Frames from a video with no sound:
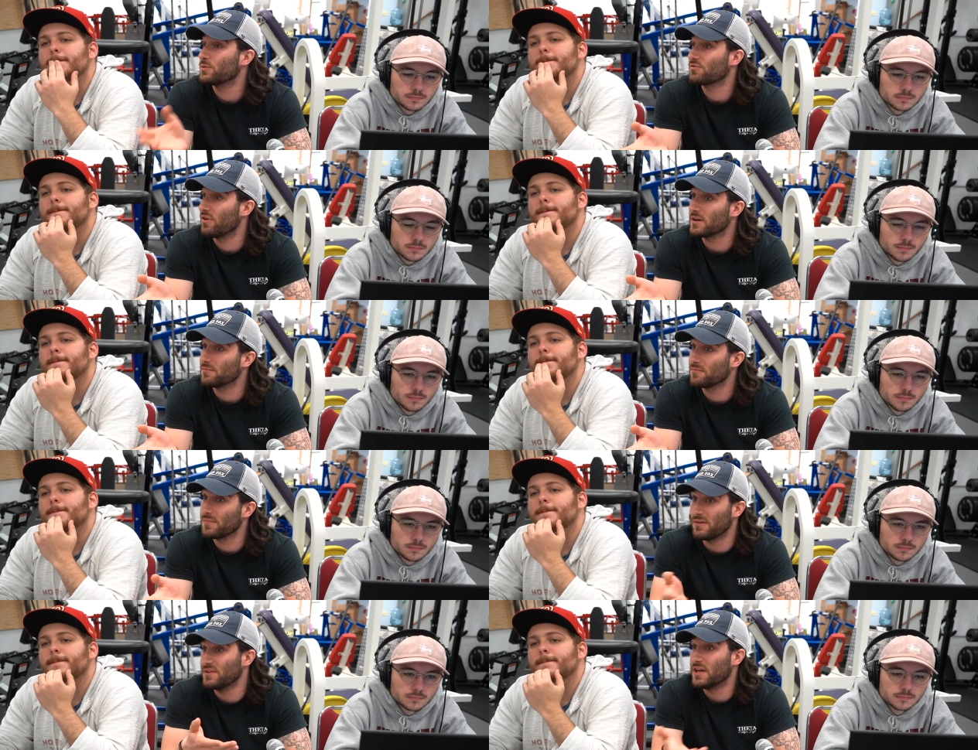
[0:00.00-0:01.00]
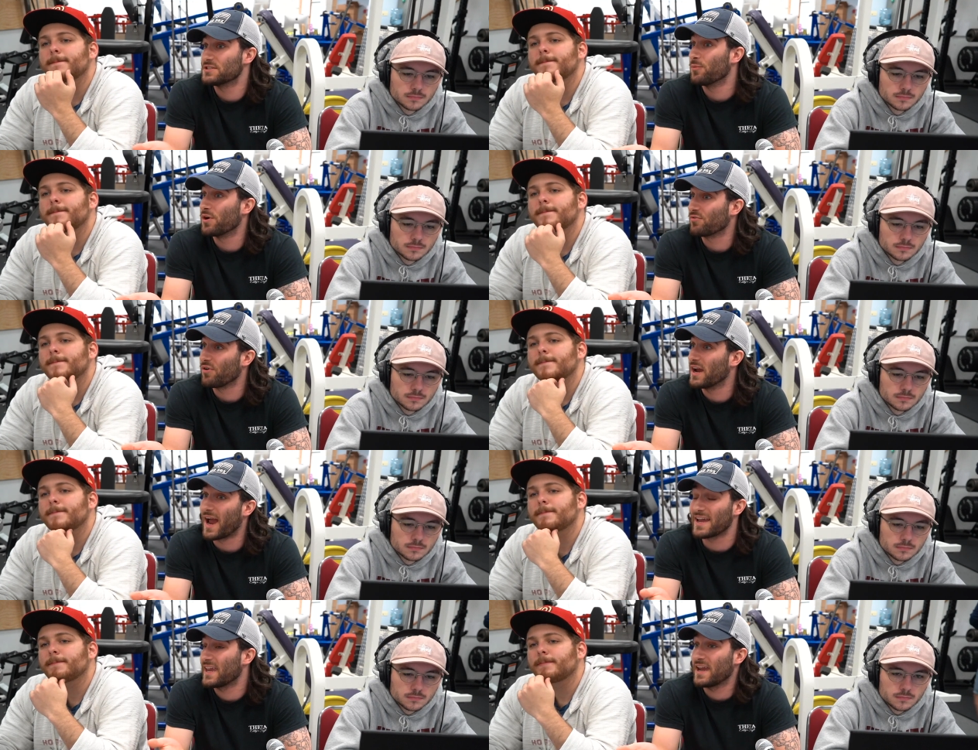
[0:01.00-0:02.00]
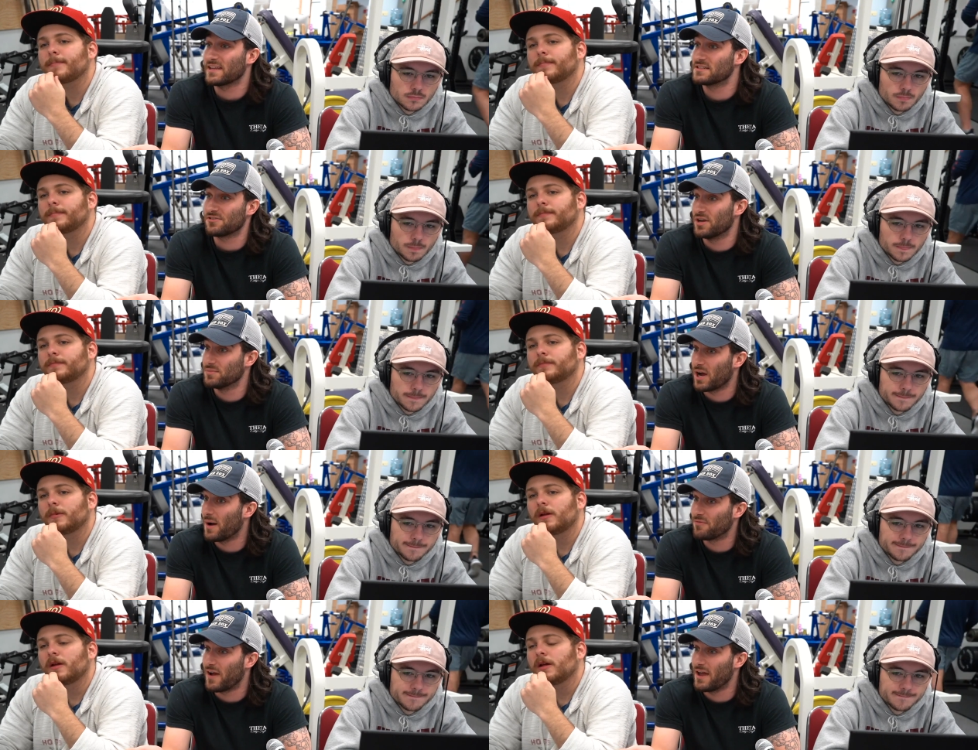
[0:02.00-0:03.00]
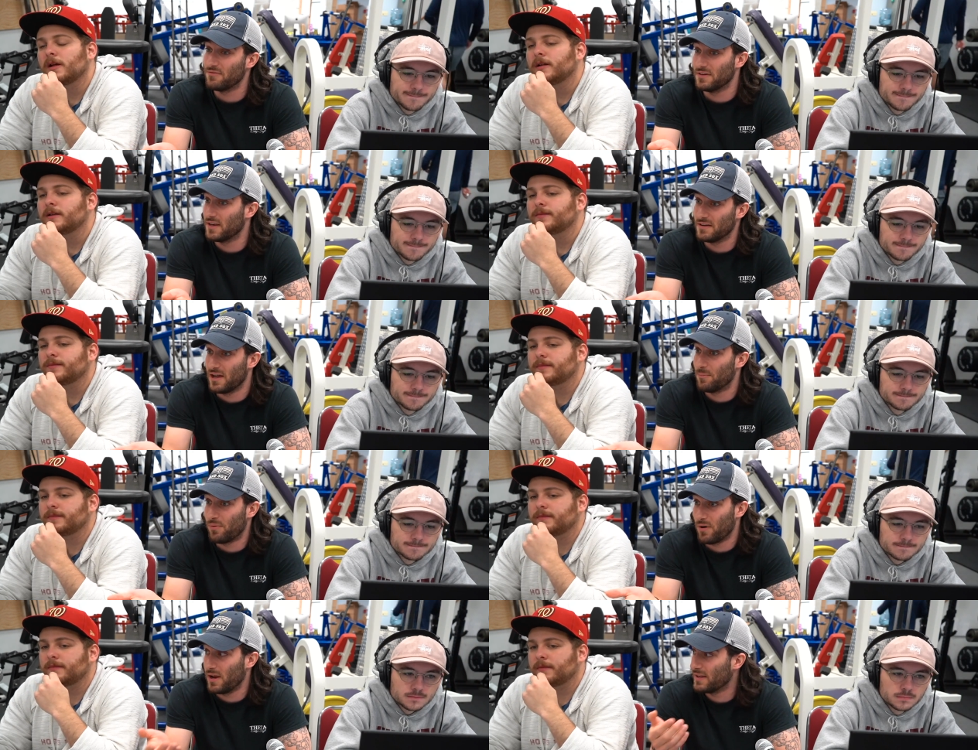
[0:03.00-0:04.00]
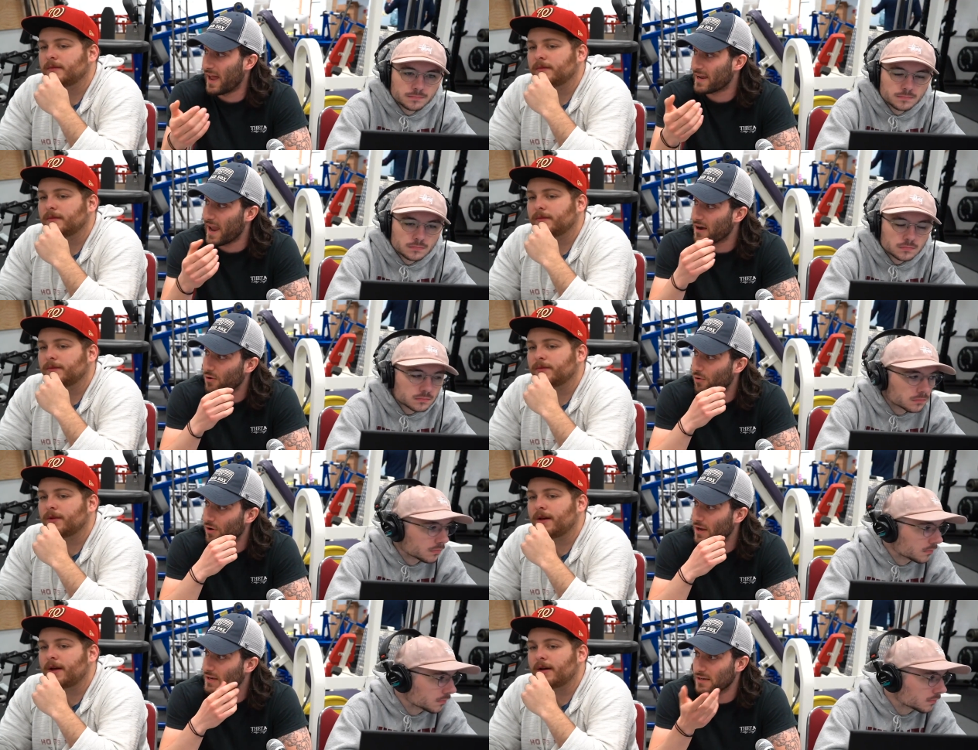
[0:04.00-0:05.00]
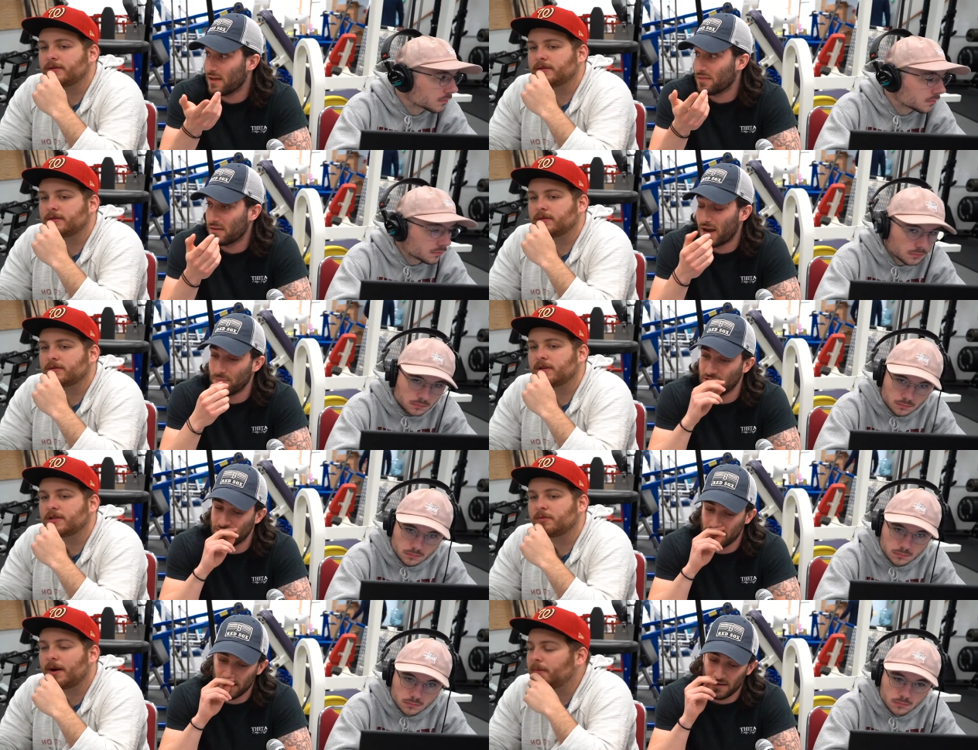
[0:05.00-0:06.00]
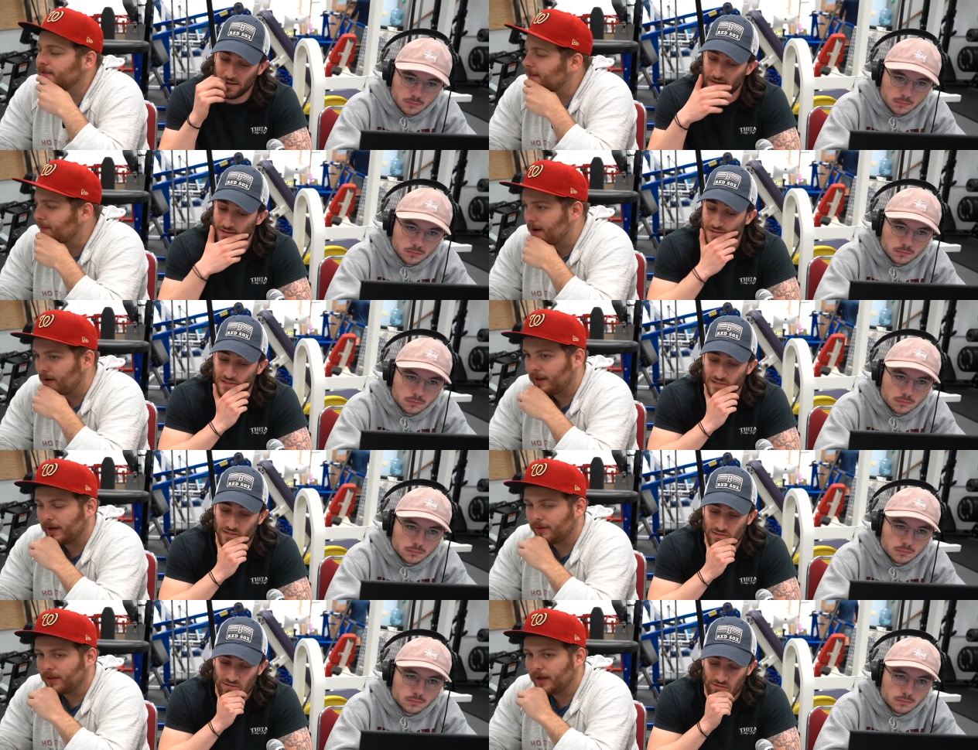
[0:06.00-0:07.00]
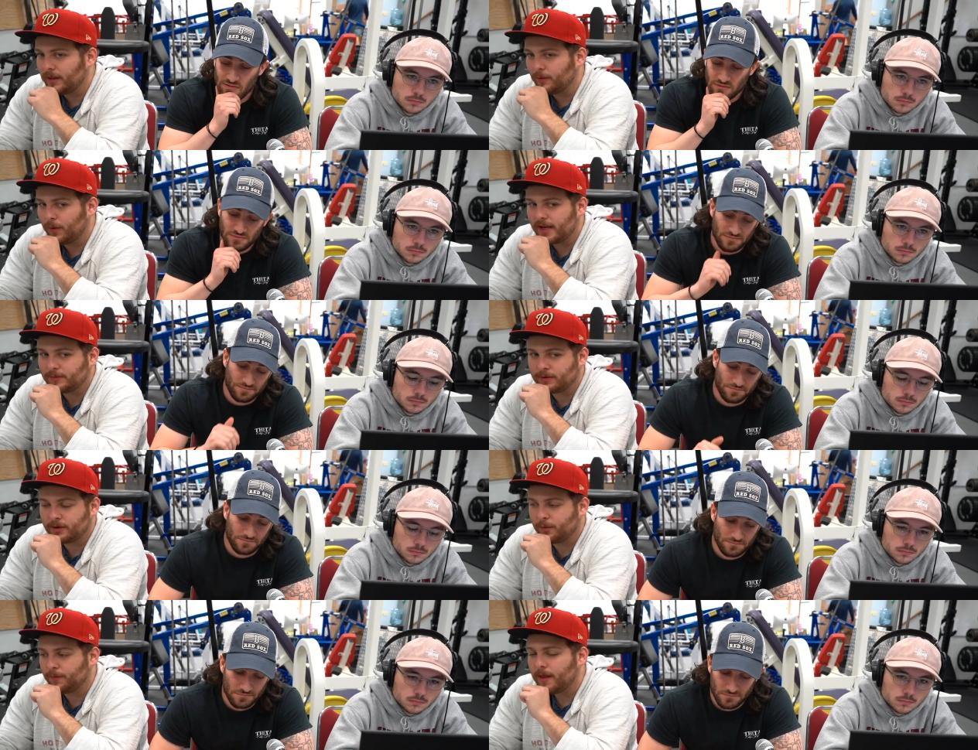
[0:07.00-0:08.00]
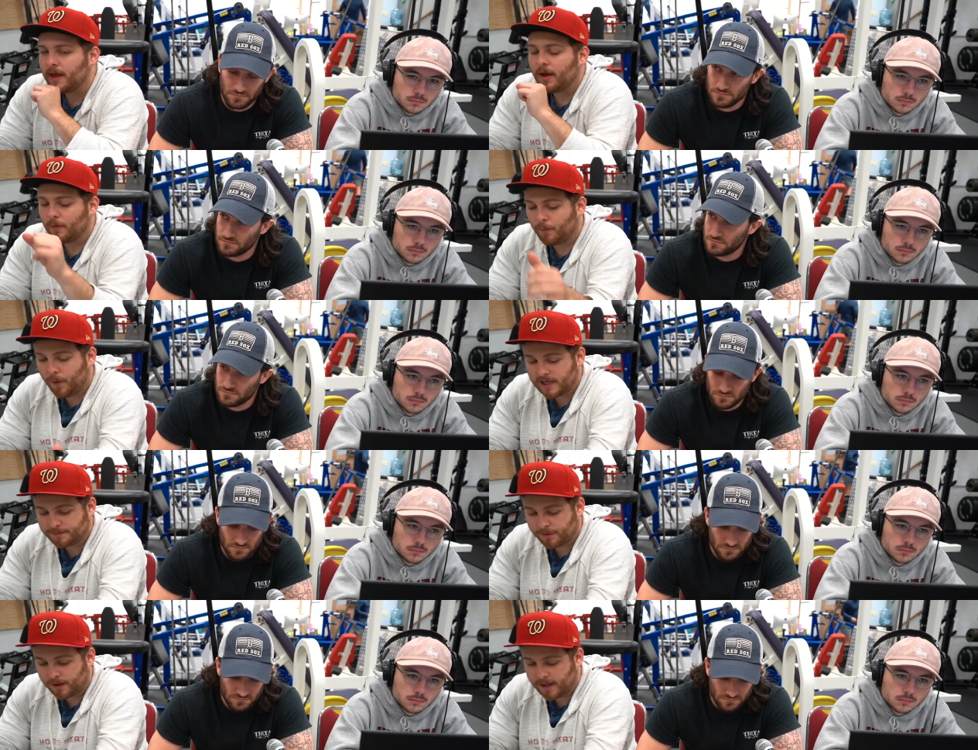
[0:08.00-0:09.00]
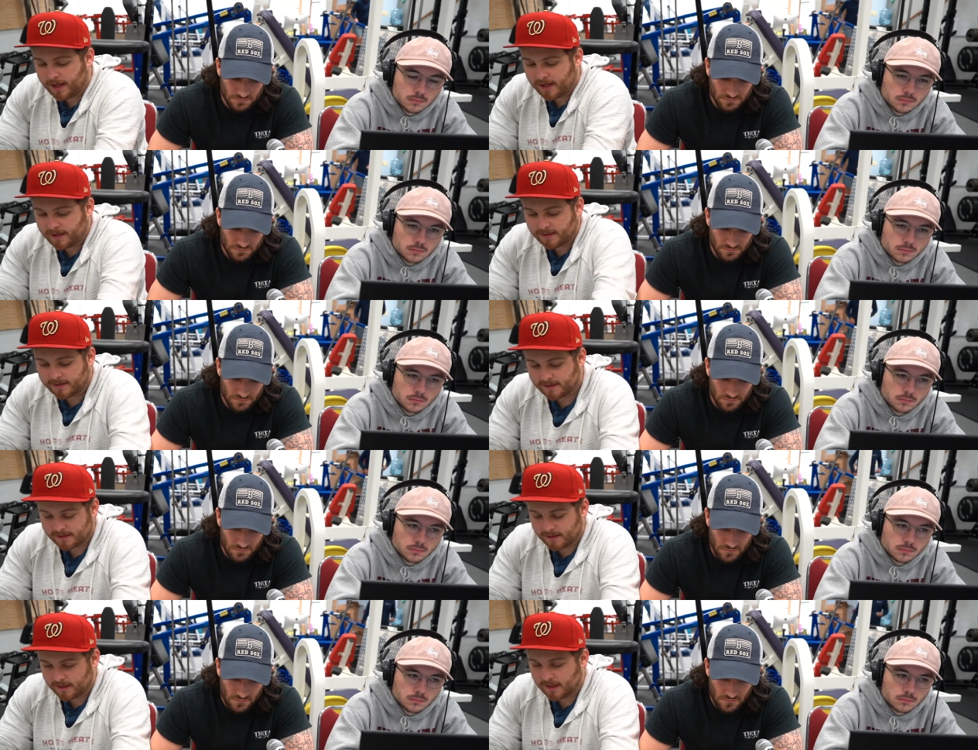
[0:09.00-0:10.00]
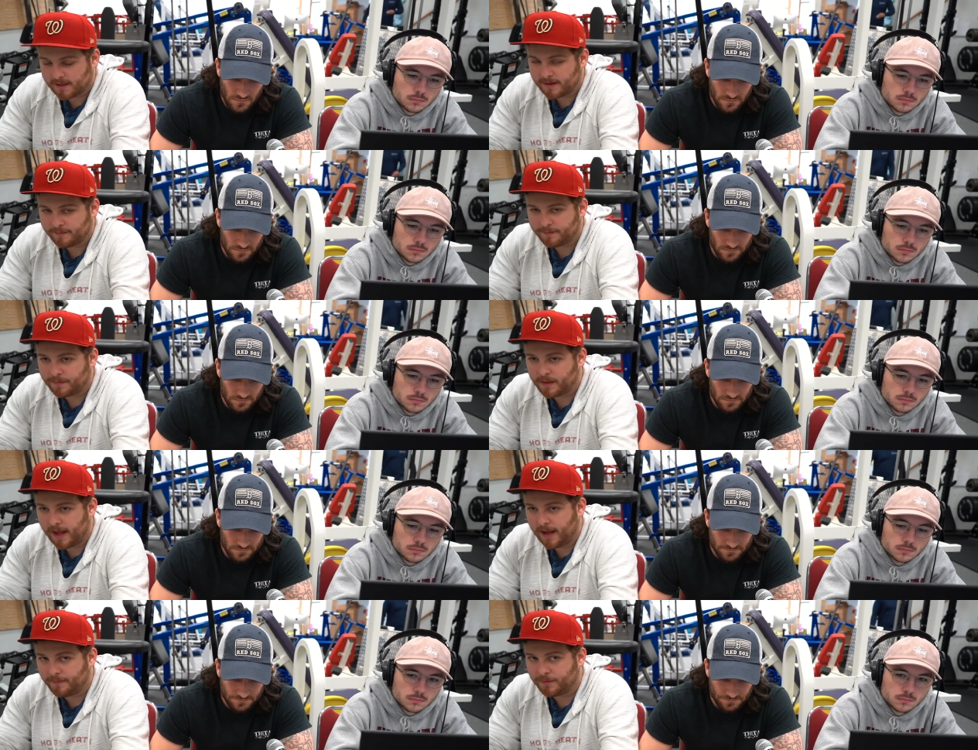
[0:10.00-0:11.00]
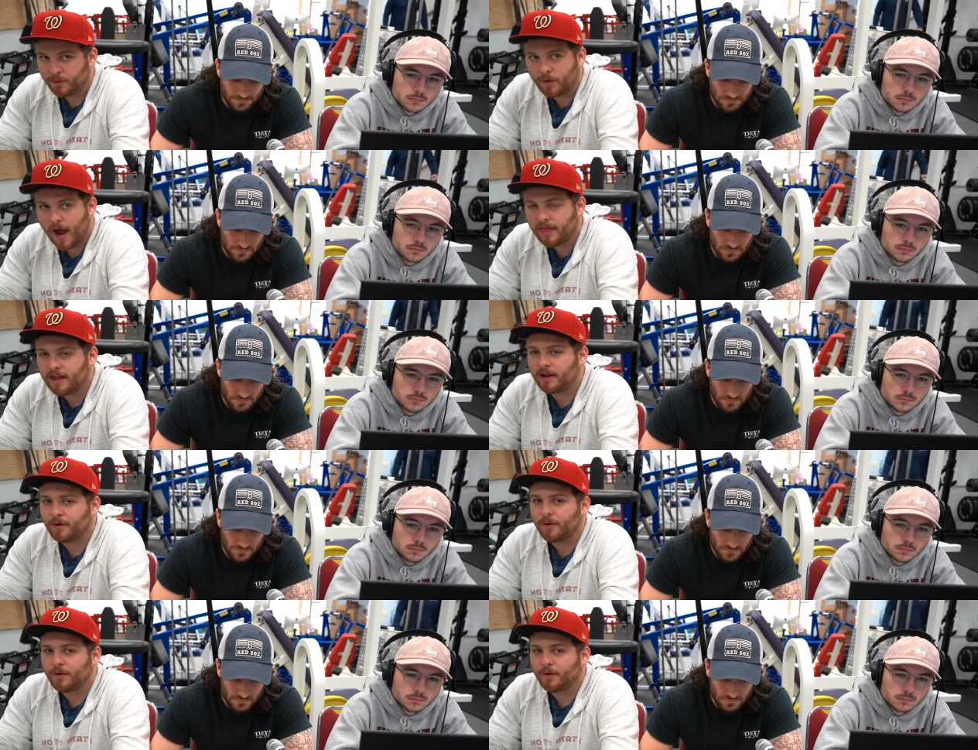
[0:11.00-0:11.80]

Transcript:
Speaker 1: to win a ring. If he doesn't win a ring, I can't consider him top five in up, in that category. Nothing. I mean, so this is
Speaker 2: what I'm going to say about like the the Westbrook. Westbrook is like I think